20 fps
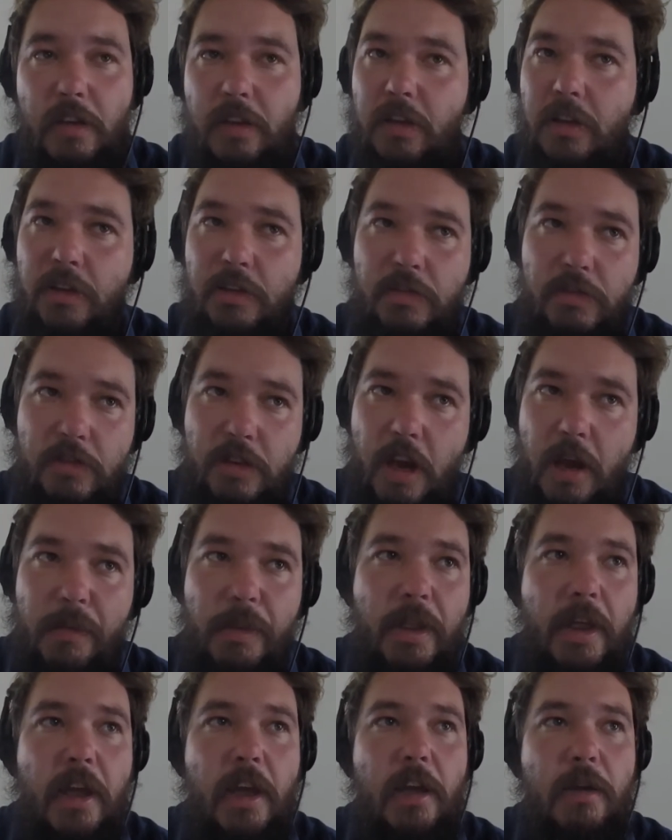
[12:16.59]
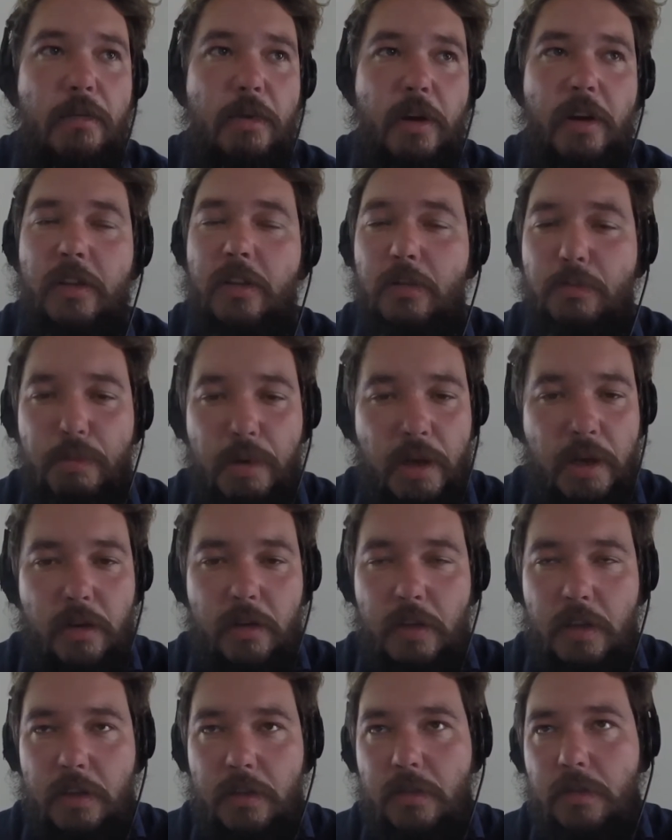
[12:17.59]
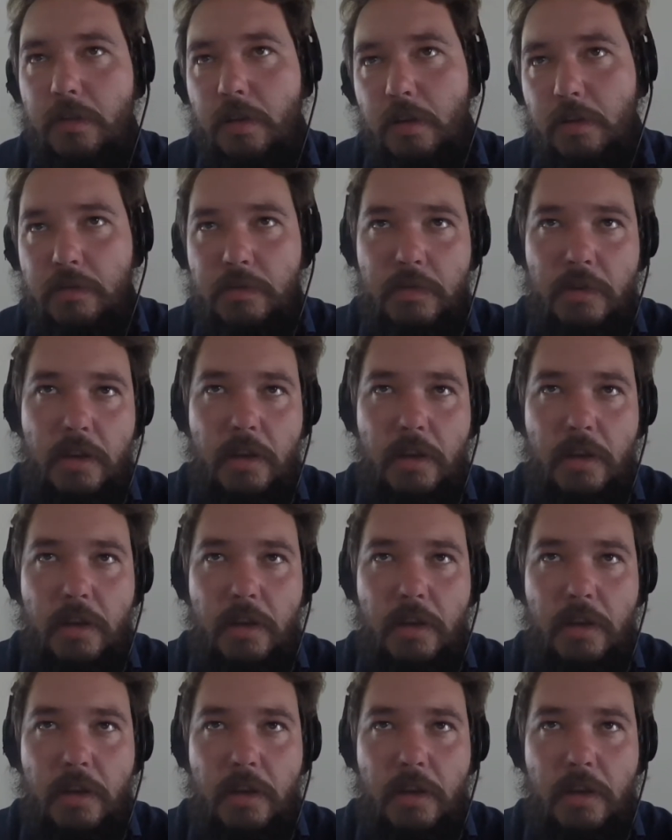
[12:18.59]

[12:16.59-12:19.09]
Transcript: it can stop them, or anything bigger that's a